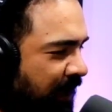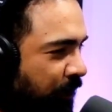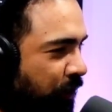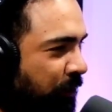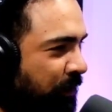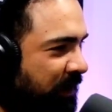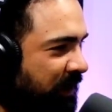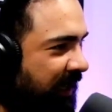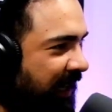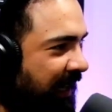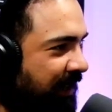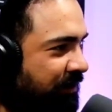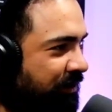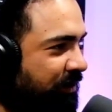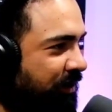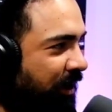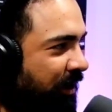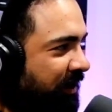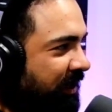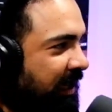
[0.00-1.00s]
in a group of
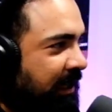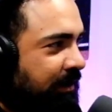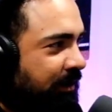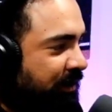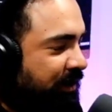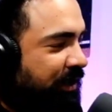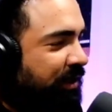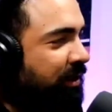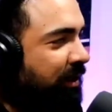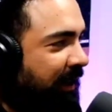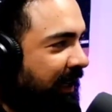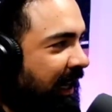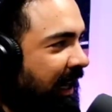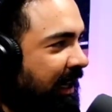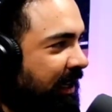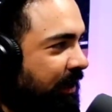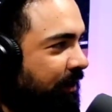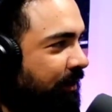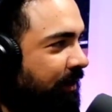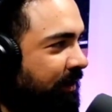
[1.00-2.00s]
strangers, all sitting there just looking
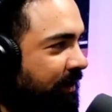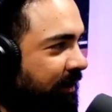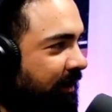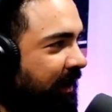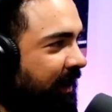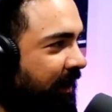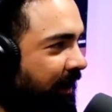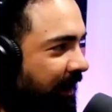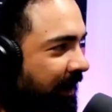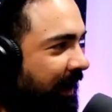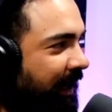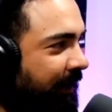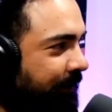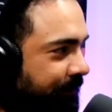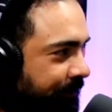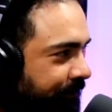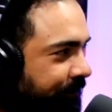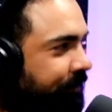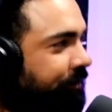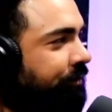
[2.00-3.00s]
at you. And they're like, all
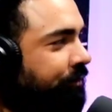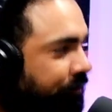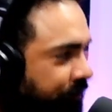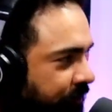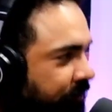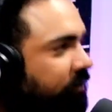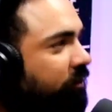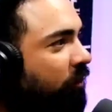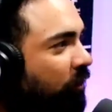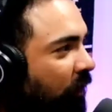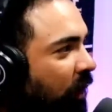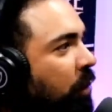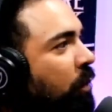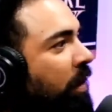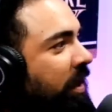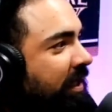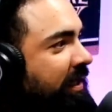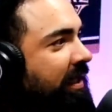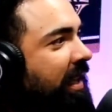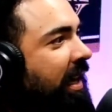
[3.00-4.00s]
right,
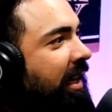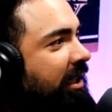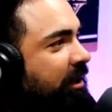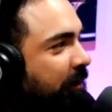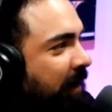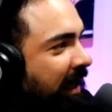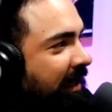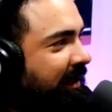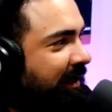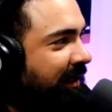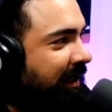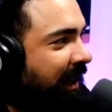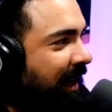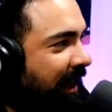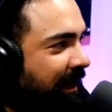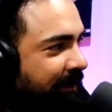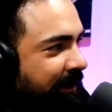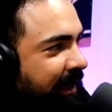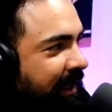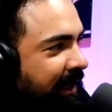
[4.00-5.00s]
what's next? Makes us
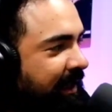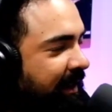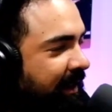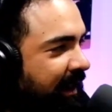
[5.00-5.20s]
laugh.